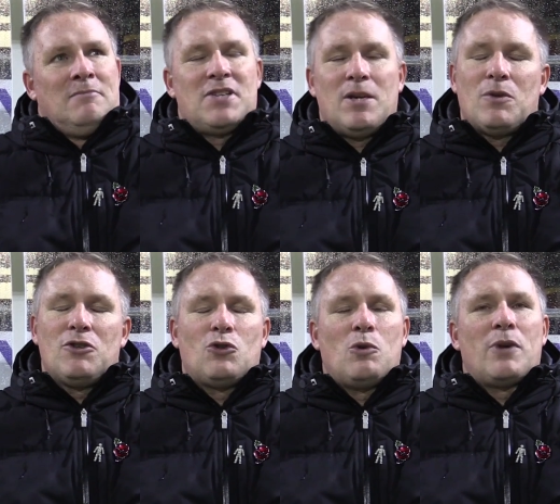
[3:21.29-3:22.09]
See what the
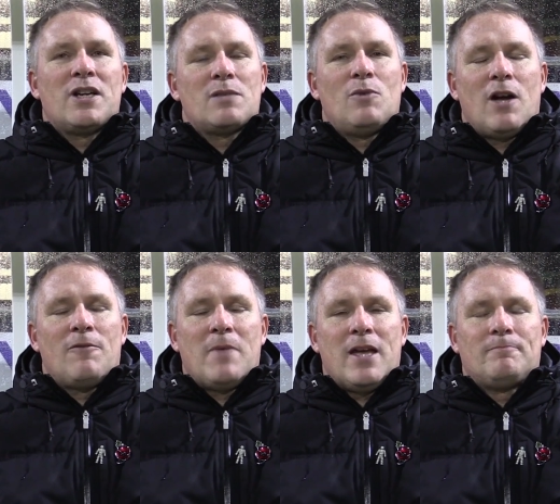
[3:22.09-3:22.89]
draw brings, and we'll go
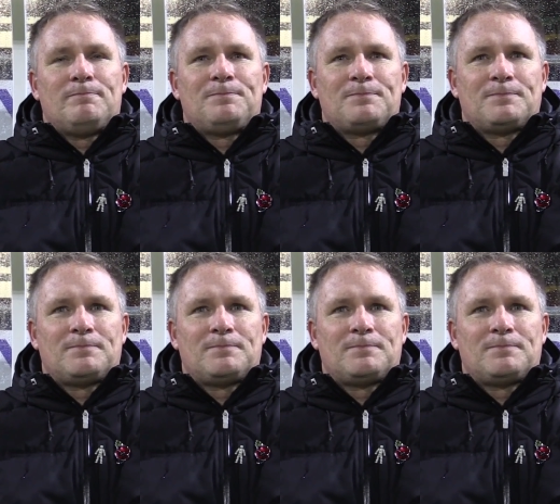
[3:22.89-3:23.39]
from there.